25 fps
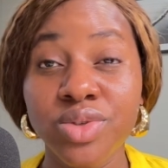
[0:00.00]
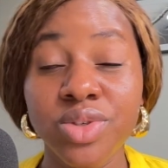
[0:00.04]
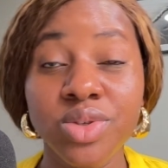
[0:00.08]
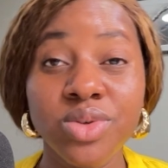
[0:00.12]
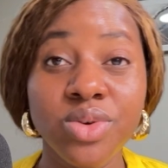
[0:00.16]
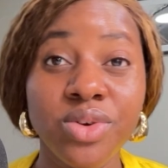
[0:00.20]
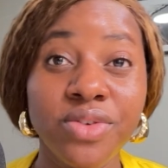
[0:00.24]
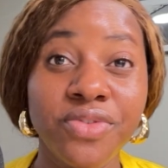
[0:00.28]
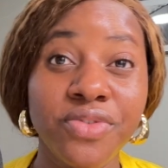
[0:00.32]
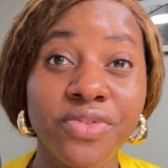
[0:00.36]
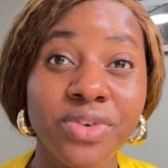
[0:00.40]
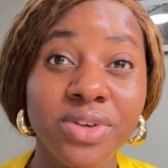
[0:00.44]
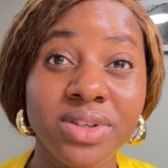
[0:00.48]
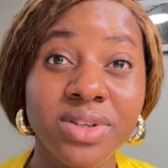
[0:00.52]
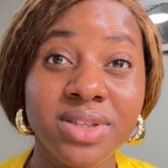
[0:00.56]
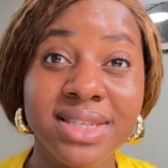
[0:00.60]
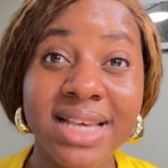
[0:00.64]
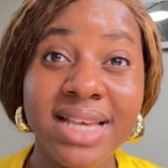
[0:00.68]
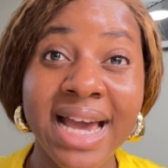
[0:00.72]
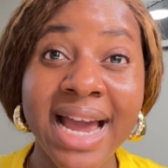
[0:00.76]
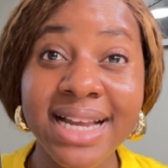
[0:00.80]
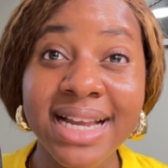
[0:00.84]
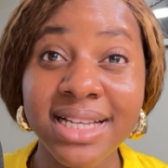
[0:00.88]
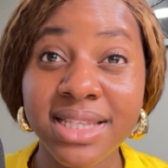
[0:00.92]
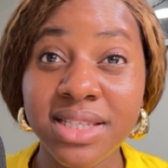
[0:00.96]
So if it's
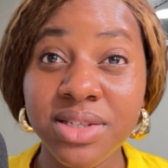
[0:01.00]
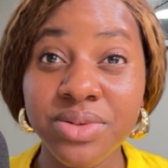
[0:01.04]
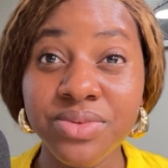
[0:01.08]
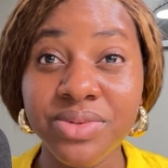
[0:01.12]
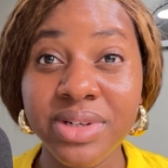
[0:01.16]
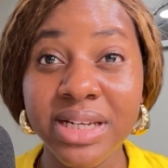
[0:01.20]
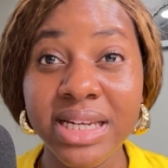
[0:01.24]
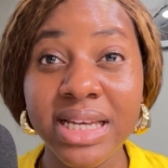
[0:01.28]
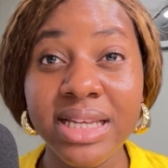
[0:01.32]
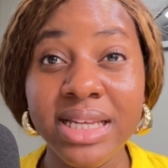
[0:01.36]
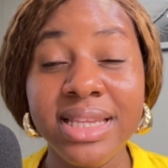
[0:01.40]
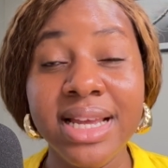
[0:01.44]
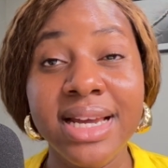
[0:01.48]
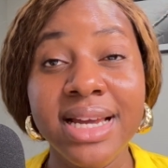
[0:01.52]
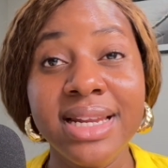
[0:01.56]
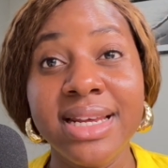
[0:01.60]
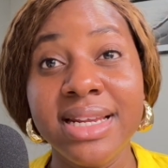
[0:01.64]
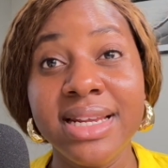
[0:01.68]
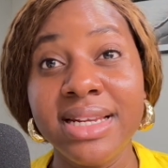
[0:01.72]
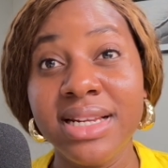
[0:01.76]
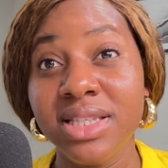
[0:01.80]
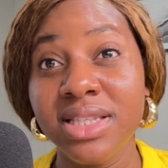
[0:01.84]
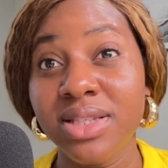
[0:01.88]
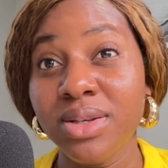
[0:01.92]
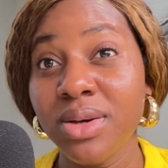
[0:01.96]
IT related,
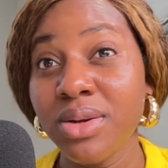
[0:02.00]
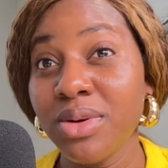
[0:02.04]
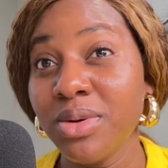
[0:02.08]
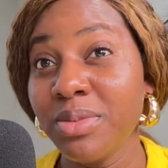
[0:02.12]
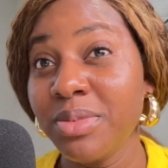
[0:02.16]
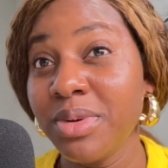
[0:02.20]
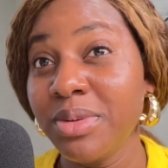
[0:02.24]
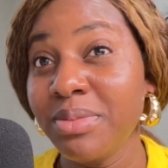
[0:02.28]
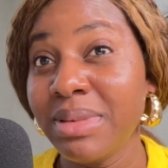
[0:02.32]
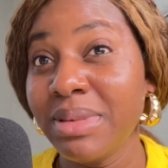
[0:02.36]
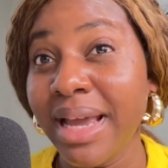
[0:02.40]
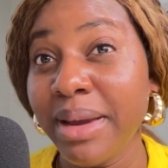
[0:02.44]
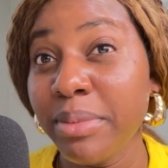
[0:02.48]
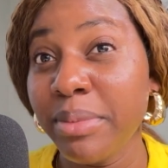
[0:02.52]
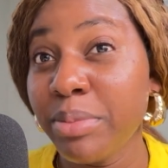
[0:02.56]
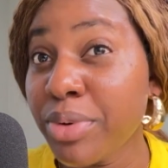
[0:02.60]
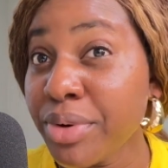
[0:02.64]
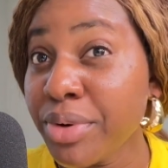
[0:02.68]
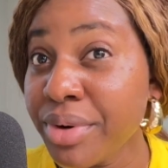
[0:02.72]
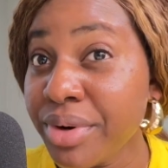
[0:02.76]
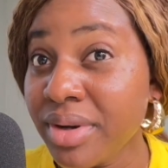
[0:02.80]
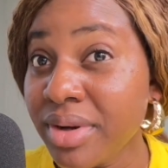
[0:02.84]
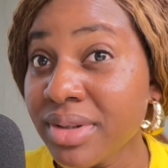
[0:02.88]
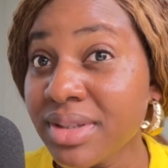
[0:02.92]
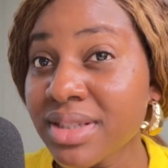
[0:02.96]
then it's going to be like
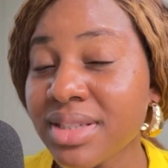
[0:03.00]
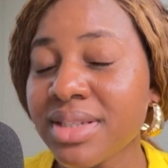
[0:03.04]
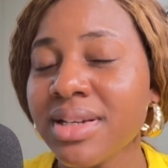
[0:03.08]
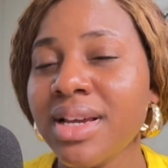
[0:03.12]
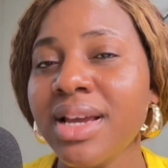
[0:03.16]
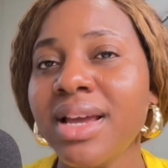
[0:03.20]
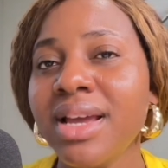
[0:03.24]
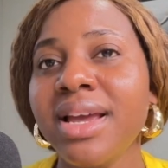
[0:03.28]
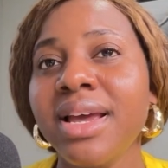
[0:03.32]
products.